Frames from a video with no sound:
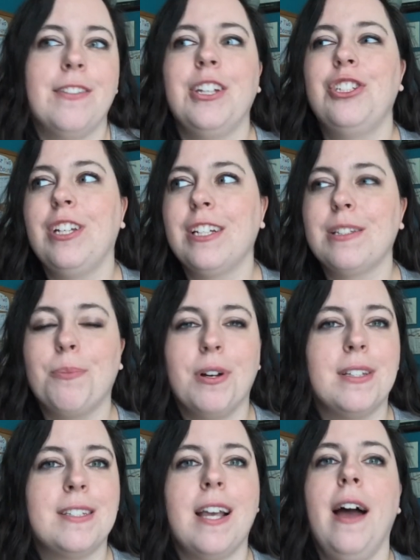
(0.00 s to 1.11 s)
Like she just
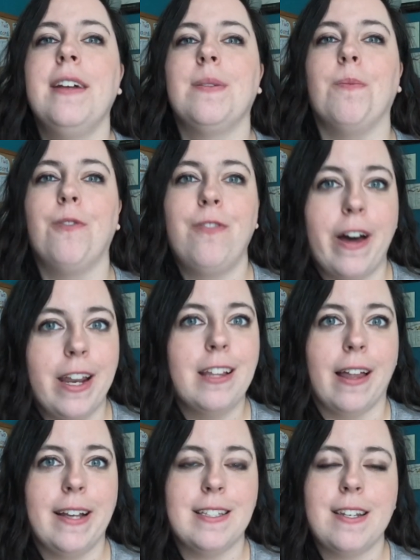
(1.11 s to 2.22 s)
puts some funny
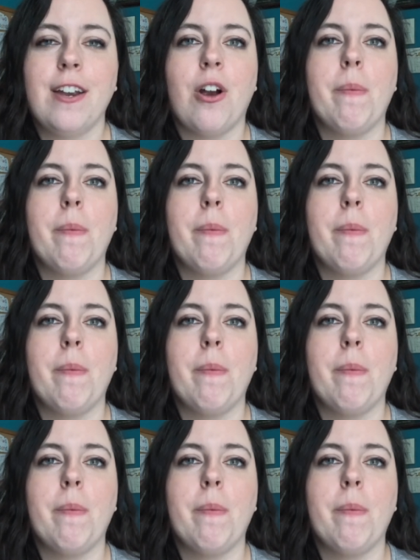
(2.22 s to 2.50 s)
lines in here.